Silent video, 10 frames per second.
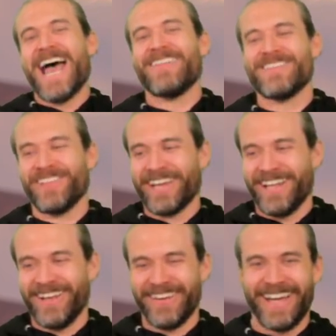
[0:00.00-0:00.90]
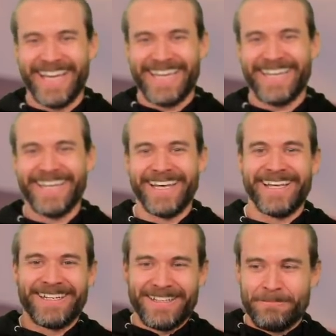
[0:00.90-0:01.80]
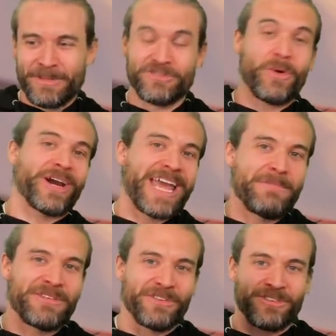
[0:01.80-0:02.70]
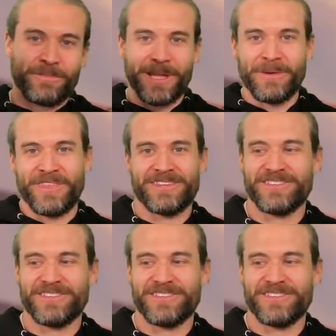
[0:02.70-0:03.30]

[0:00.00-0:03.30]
And then you're like, all right, but there's no Arcane Missiles to play with it